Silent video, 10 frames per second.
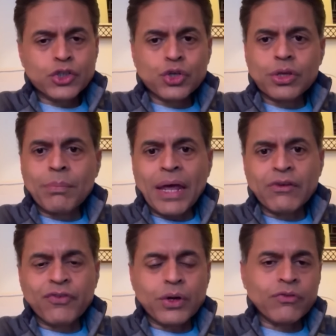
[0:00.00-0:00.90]
to the
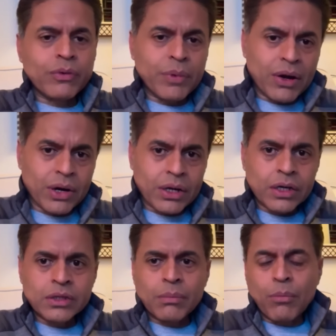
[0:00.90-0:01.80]
benefit of
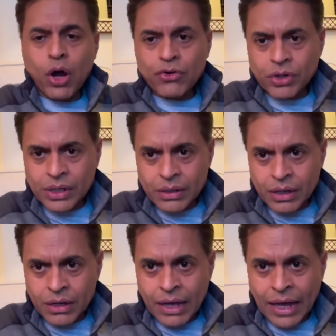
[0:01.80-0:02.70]
America, the moderate
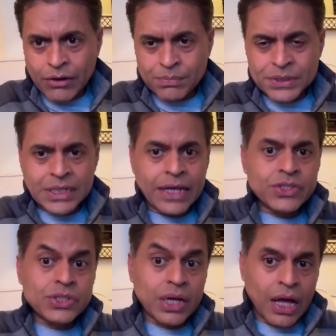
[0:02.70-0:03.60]
Arab
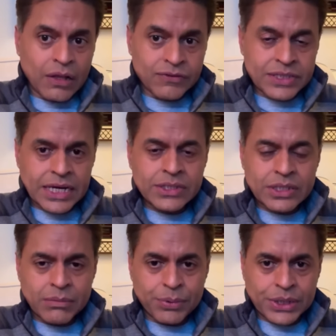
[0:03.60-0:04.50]
states, the Gulf states
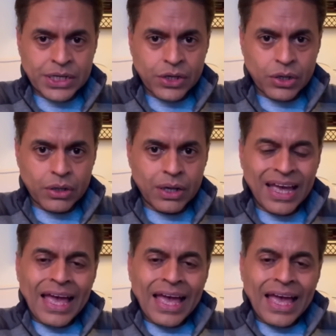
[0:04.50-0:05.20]
in particular.